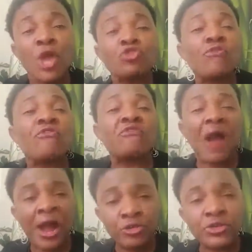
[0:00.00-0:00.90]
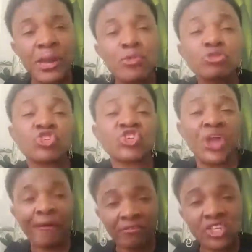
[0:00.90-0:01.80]
You value them. You
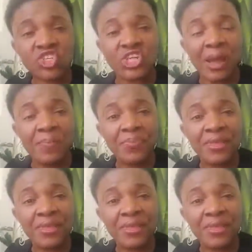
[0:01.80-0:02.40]
cherish them.